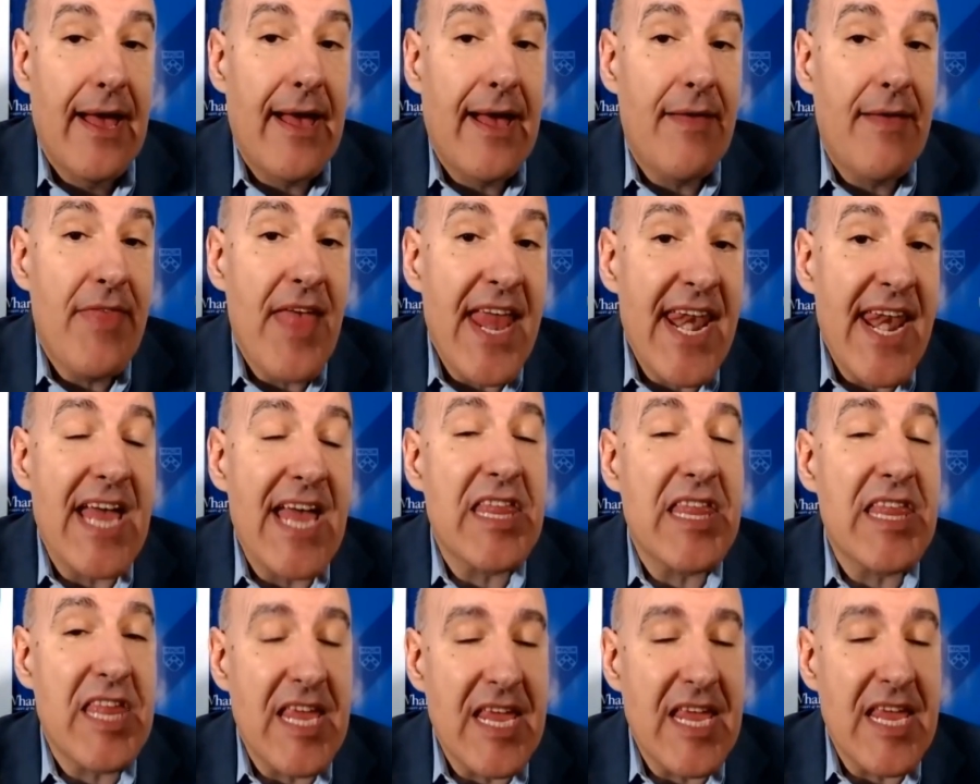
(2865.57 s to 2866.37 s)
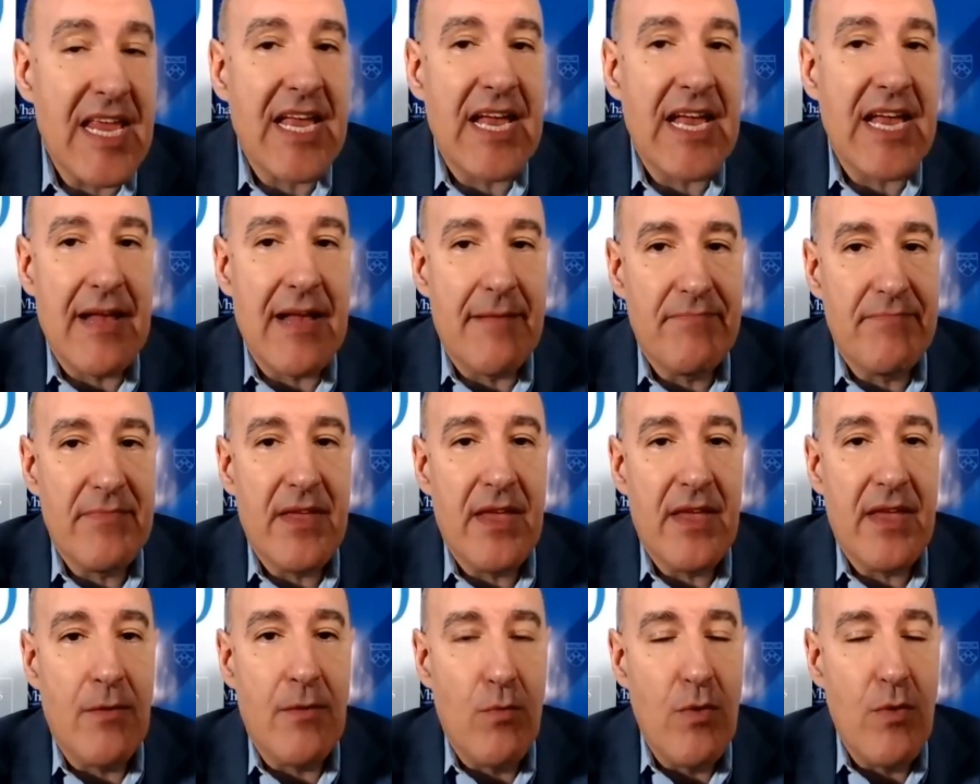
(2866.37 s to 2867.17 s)
Uh, then I think uh,
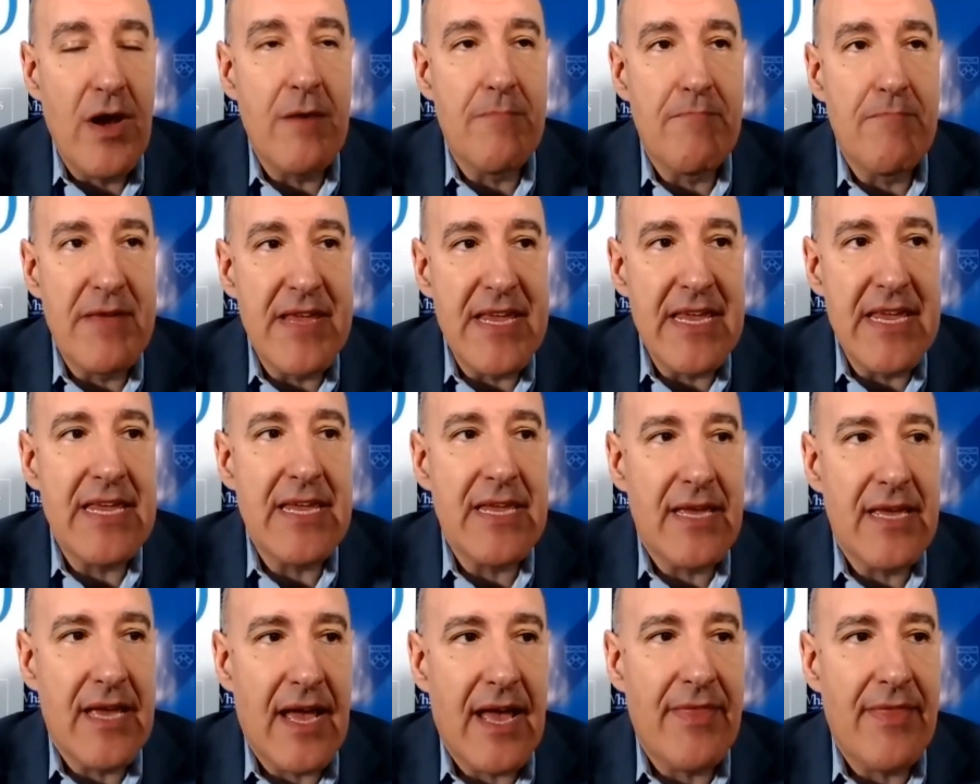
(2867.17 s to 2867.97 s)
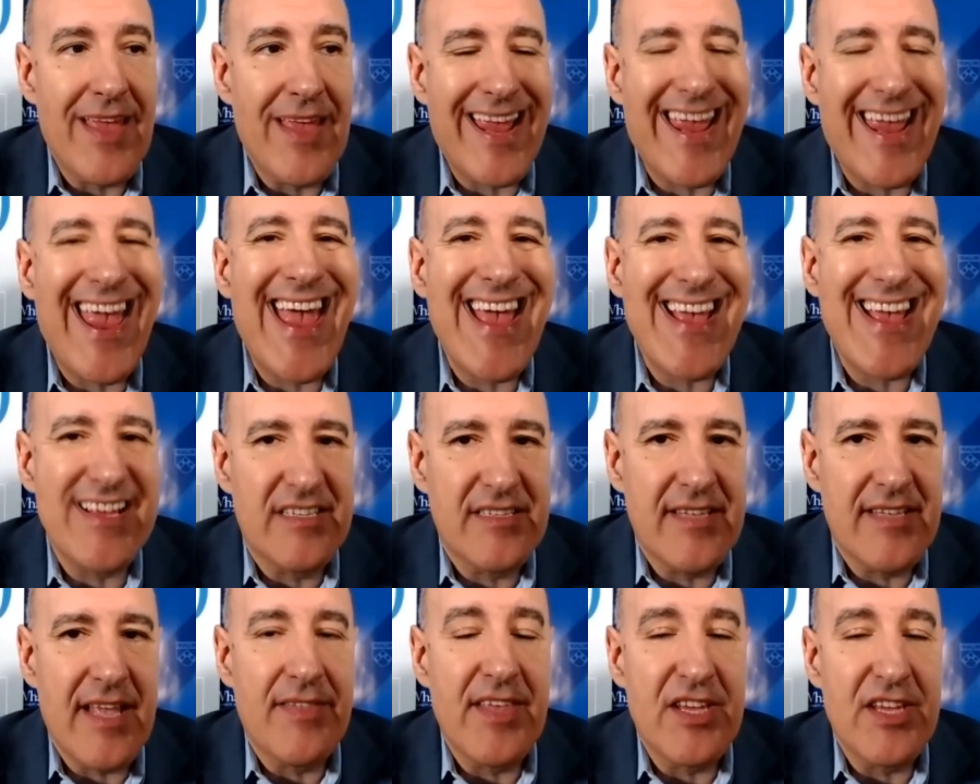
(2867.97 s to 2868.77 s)
it will be uh, the
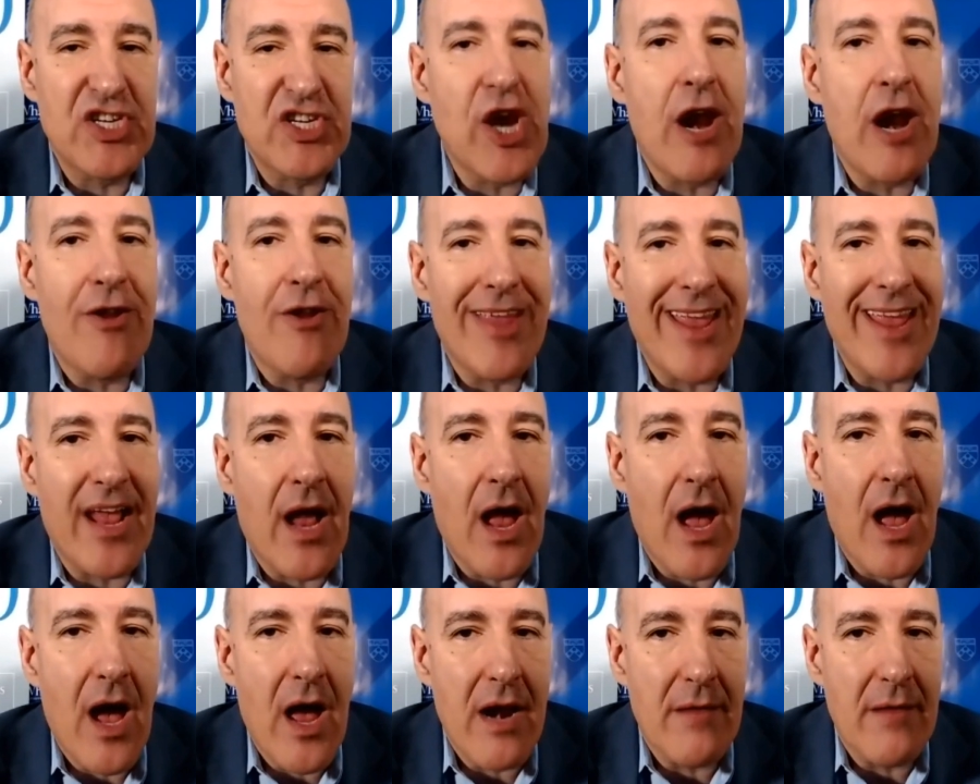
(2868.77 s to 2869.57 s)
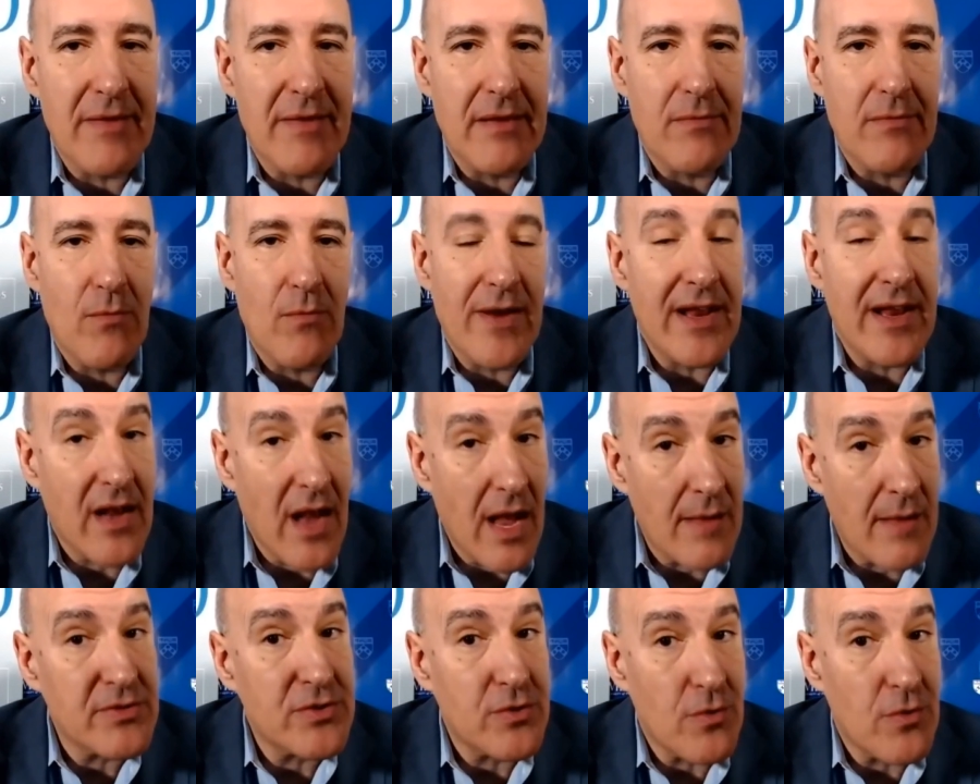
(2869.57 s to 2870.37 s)
case that the sharing economy, when it
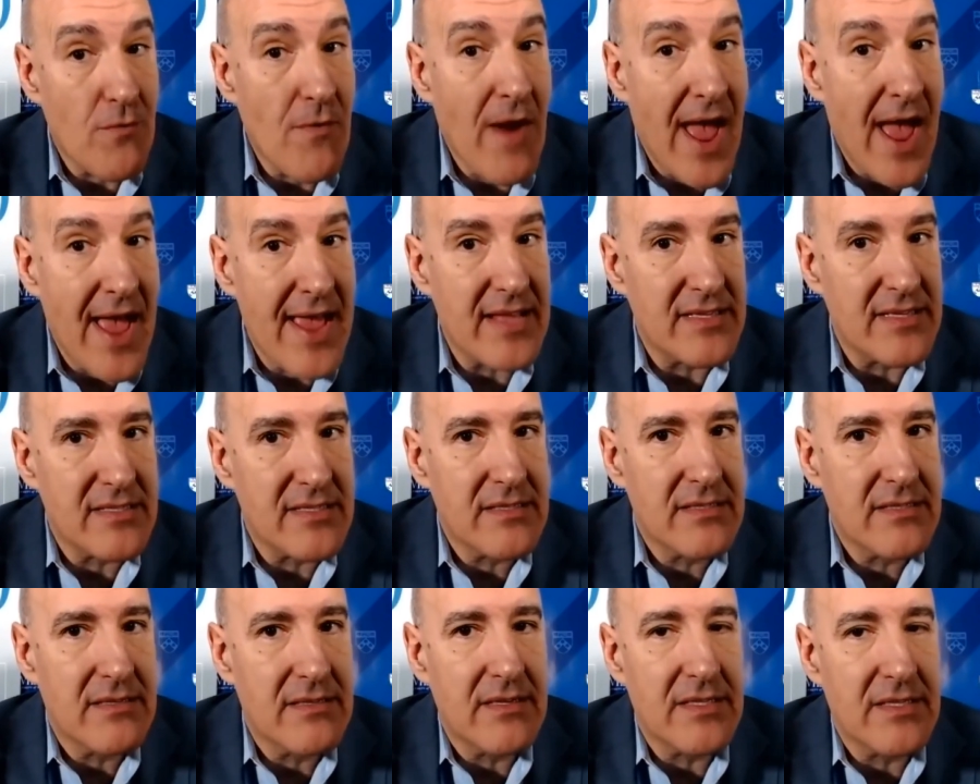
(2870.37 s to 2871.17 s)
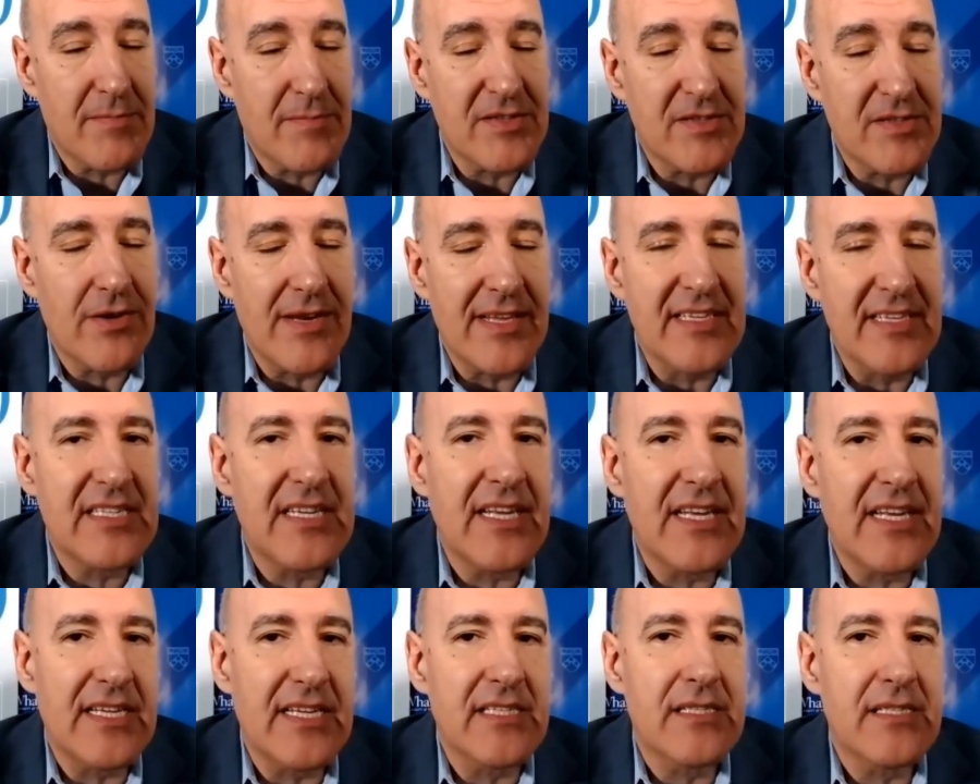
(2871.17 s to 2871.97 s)
comes to rides, especially in
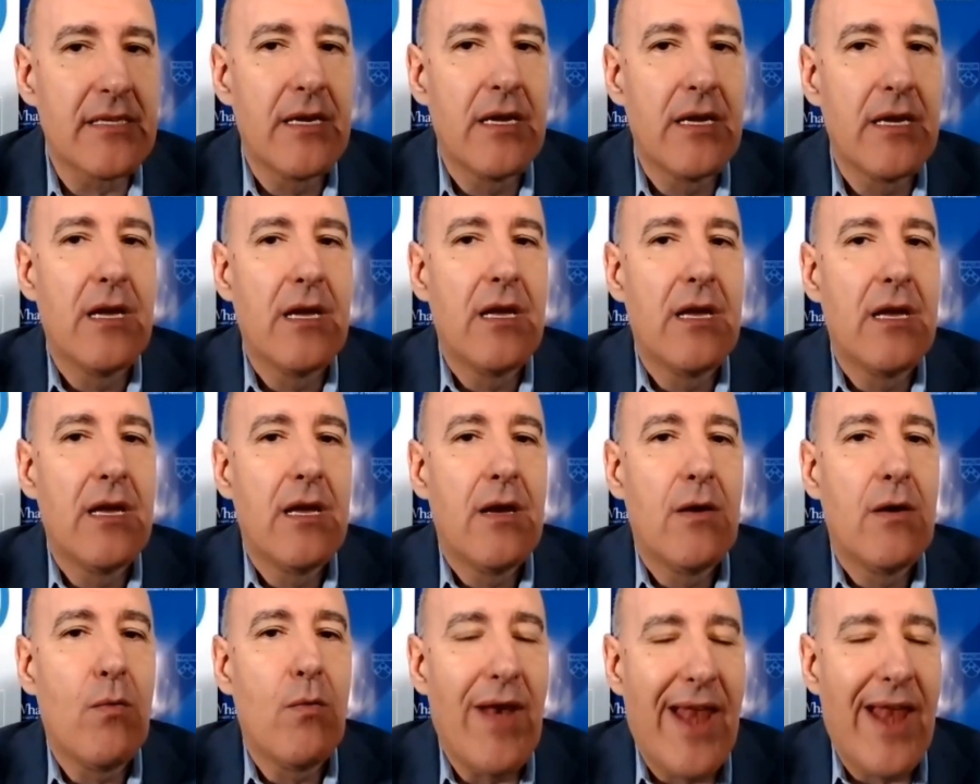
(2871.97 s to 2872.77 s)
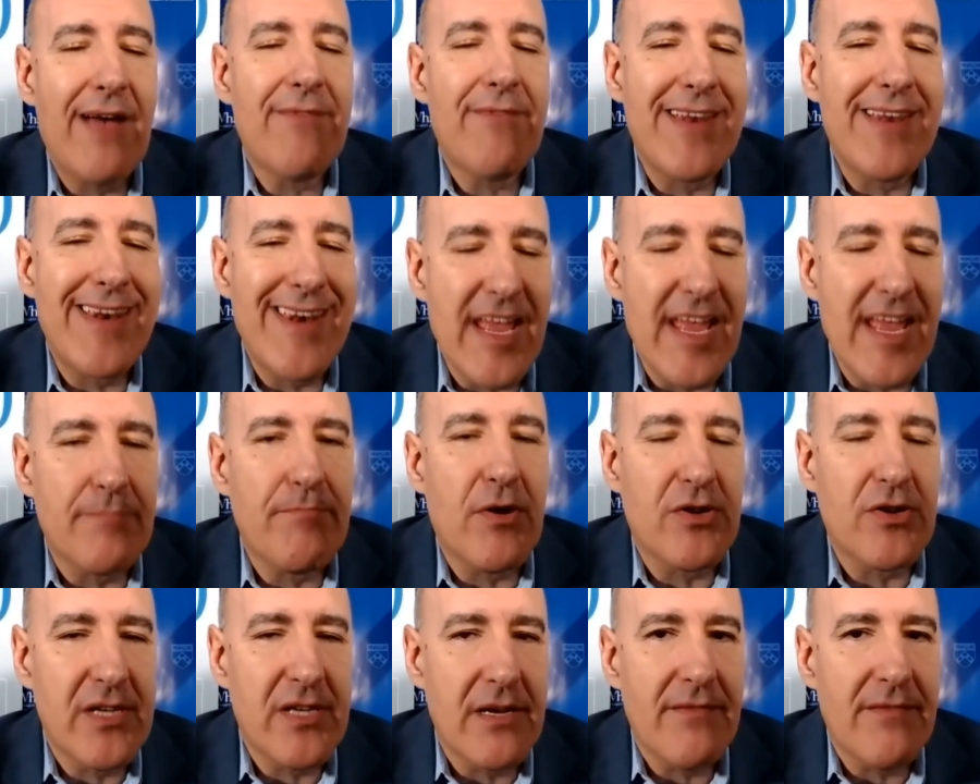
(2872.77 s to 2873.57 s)
cities, will have a
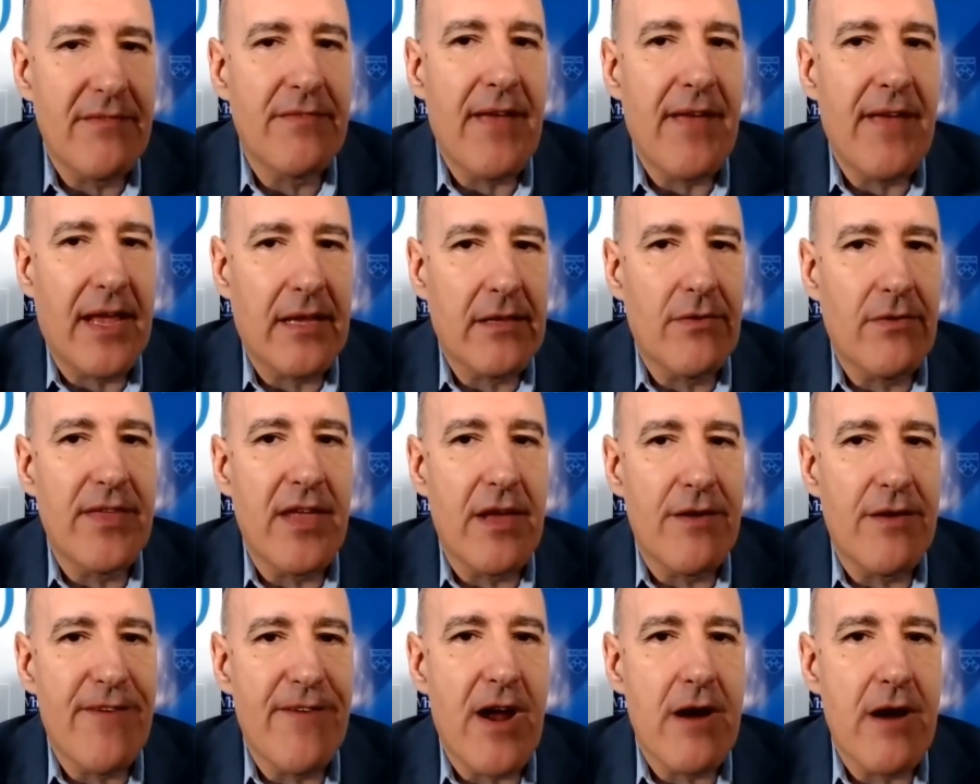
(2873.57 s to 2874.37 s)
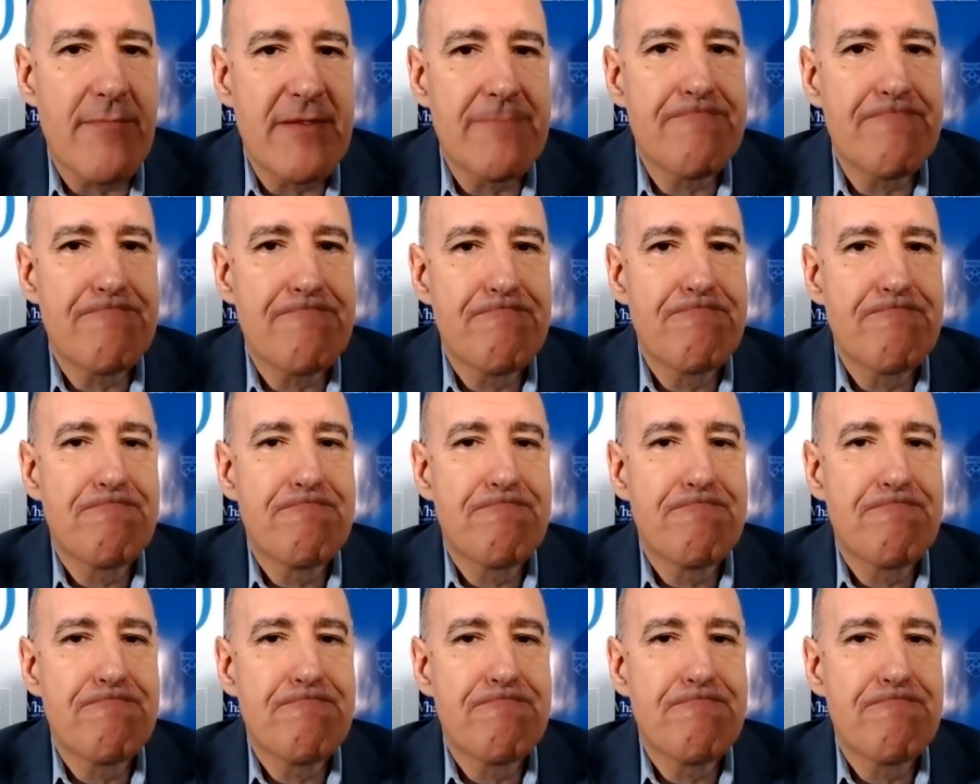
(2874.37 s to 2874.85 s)
net positive effect on the environment.